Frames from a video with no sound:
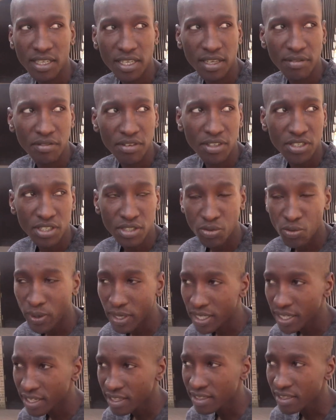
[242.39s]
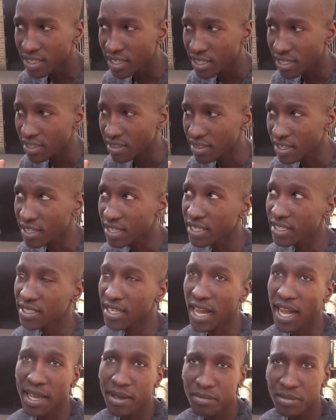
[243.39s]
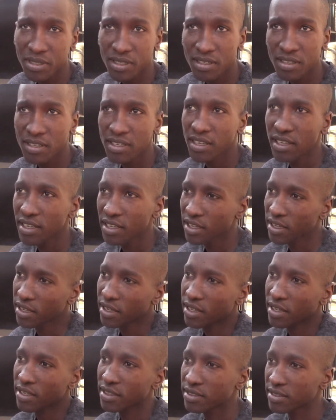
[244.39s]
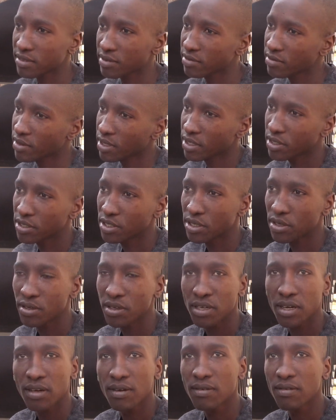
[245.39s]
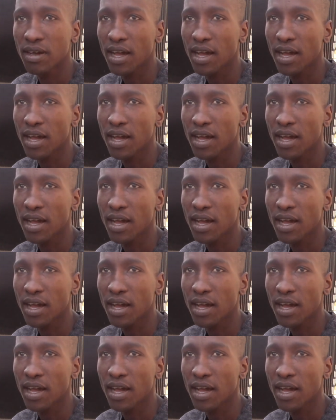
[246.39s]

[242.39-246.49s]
If you just went in think, thinking times, mm-hmm. you don't know.